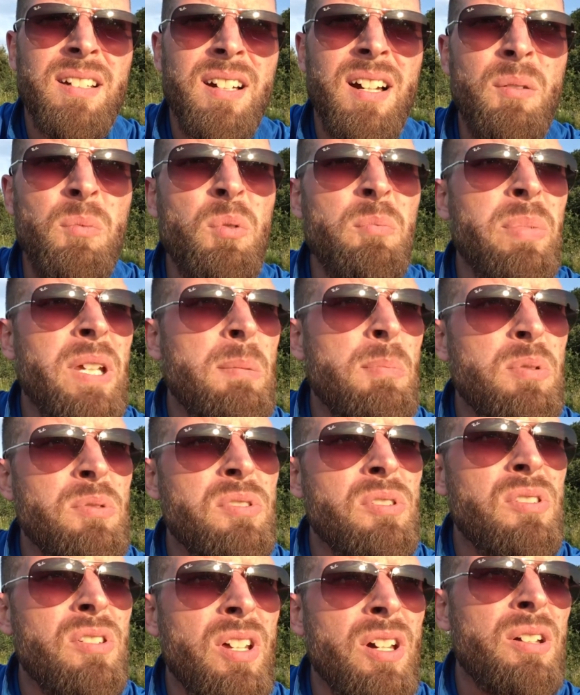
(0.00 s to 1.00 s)
I want people
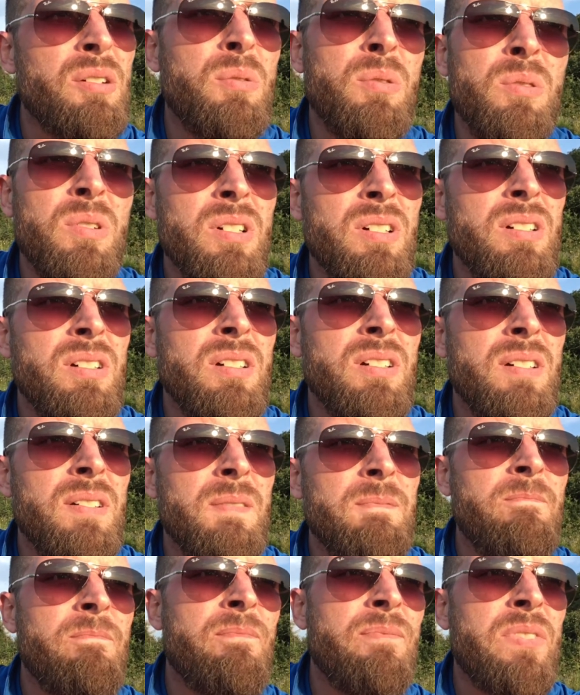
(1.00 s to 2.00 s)
to know
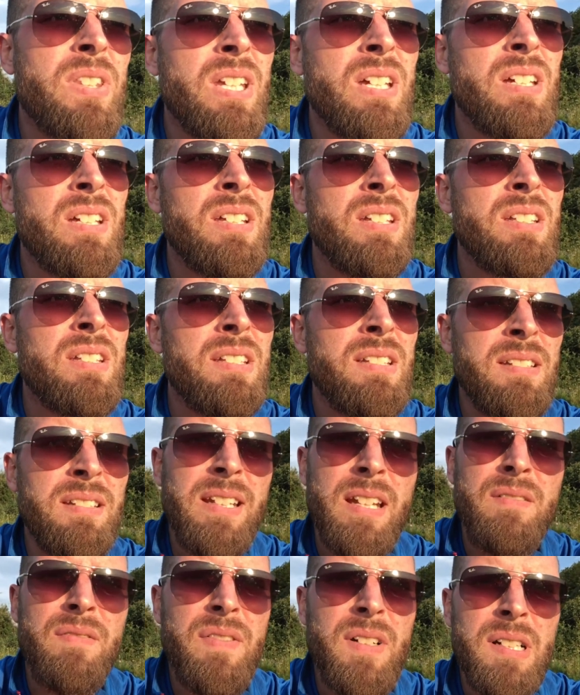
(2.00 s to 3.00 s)
the
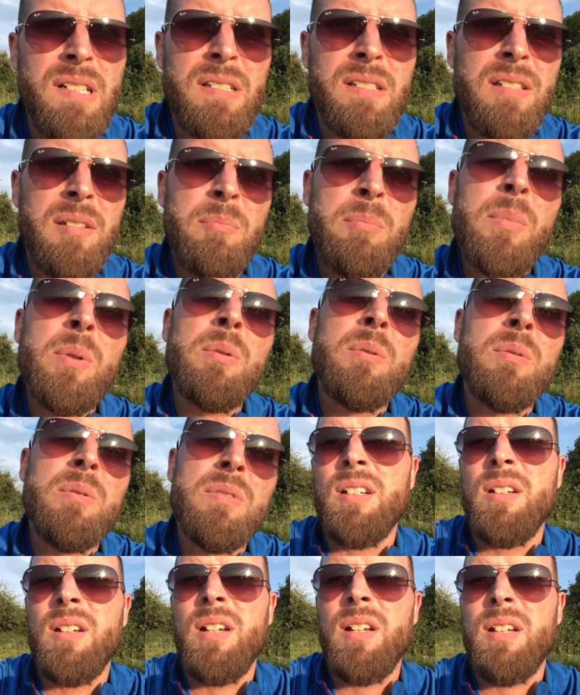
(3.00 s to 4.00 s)
SteadFast symbol,
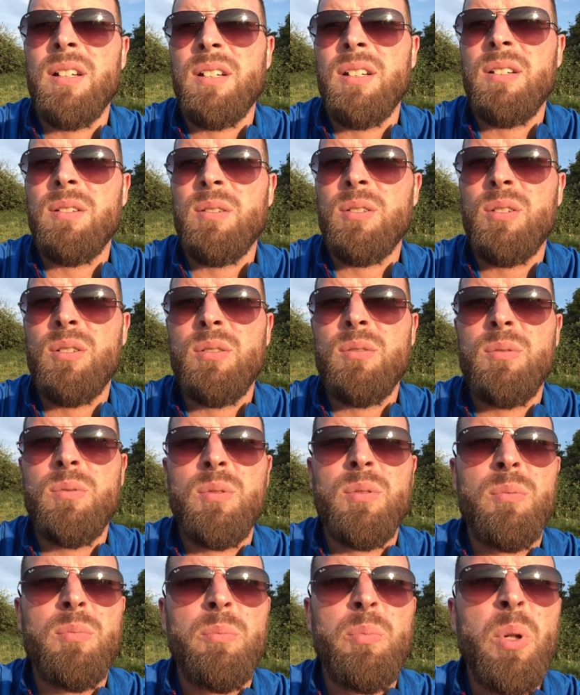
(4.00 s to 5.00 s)

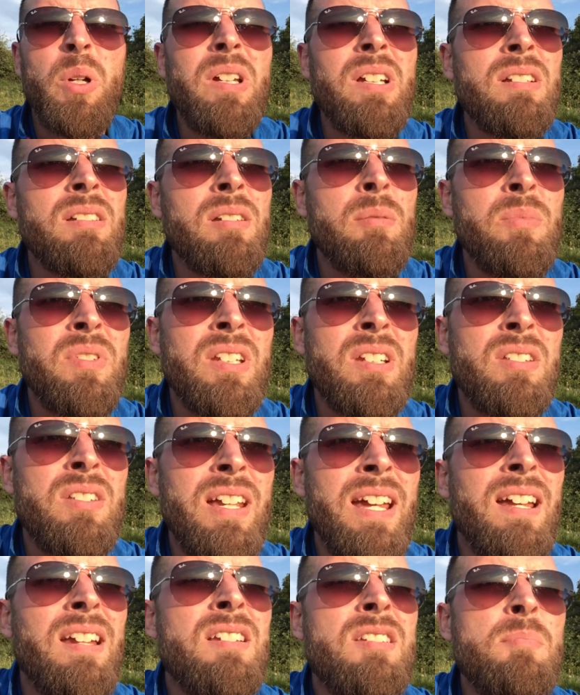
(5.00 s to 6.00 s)
putting something
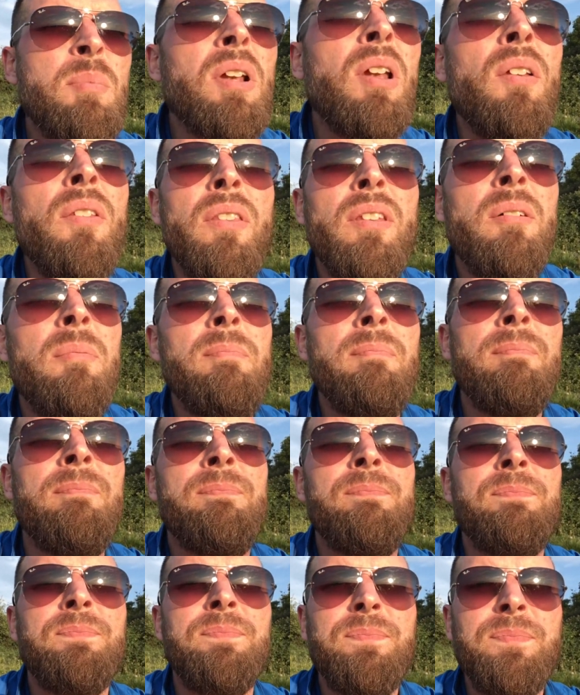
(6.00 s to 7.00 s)
tangible on them
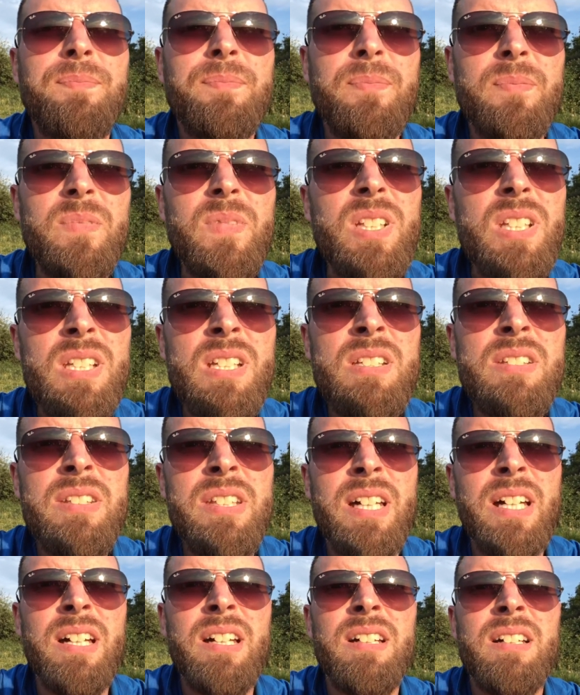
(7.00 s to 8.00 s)

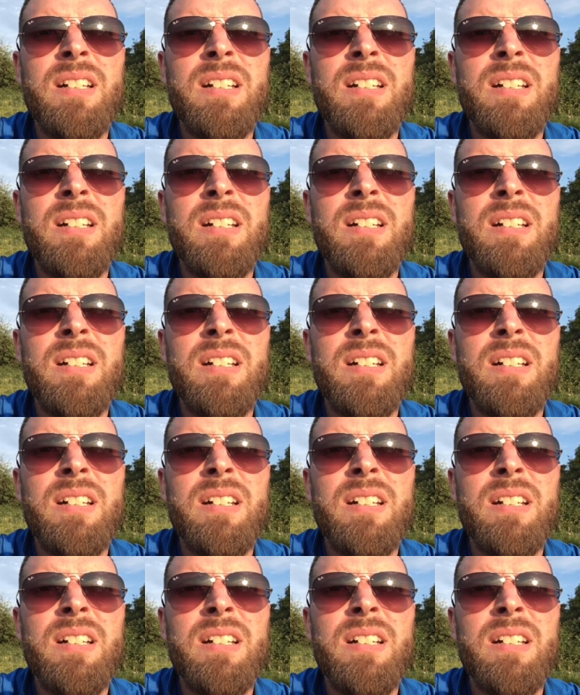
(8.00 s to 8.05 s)
that